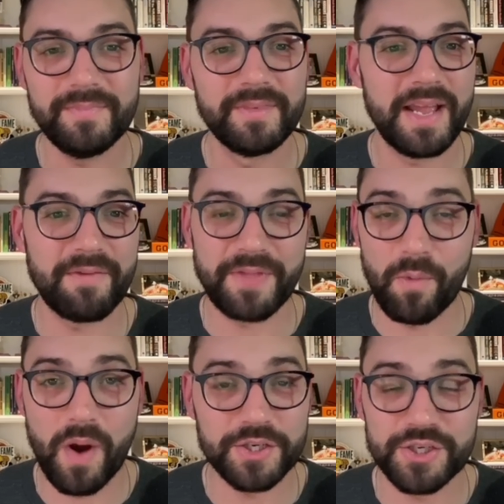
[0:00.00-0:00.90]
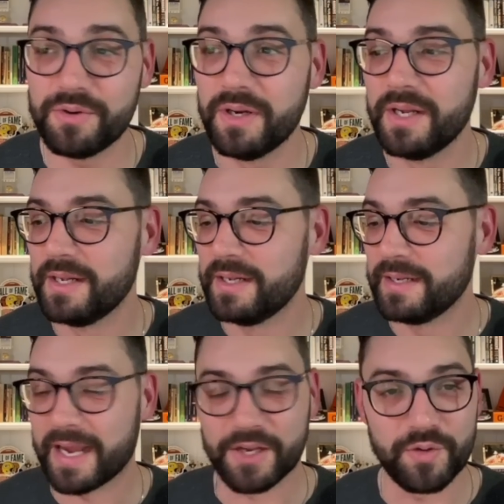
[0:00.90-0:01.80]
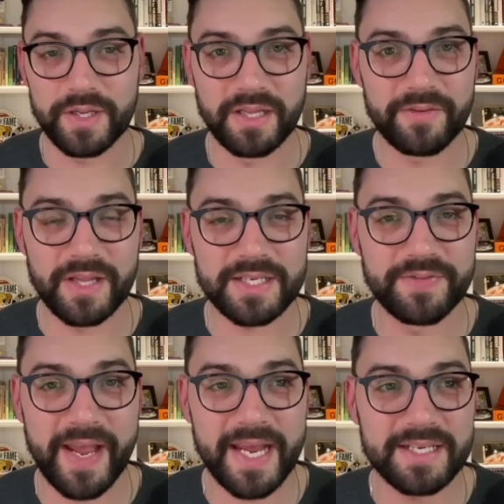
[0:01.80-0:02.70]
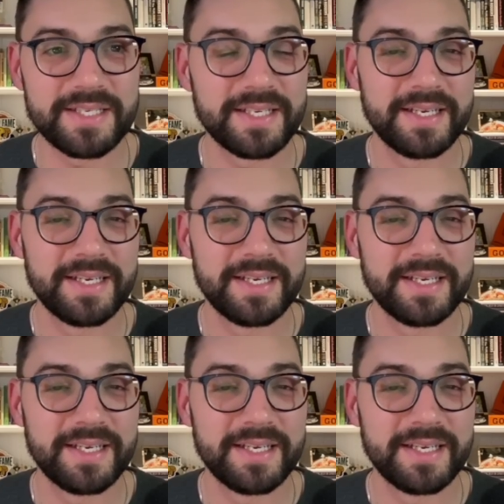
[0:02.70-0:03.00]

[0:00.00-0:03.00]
If they want you and you can live in Las Vegas